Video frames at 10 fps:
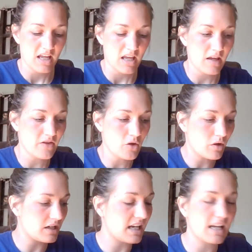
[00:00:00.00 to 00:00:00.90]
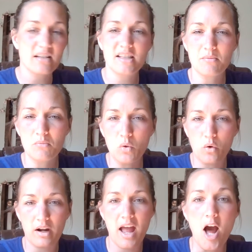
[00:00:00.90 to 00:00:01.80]
If you are needing some
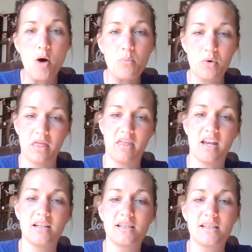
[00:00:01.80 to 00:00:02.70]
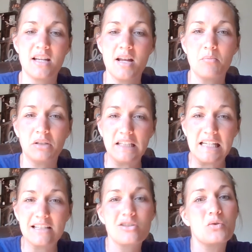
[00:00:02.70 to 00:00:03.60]
more help with this,
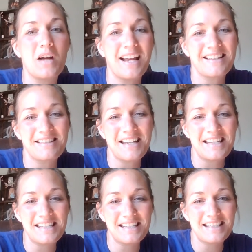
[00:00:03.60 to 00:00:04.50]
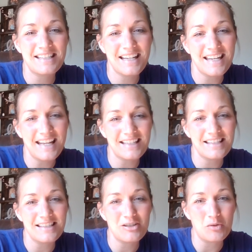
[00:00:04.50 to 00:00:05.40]
please do not hesitate to
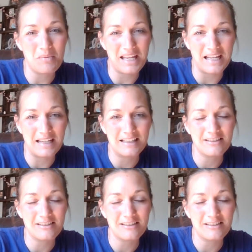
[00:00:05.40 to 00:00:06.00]
connect to me.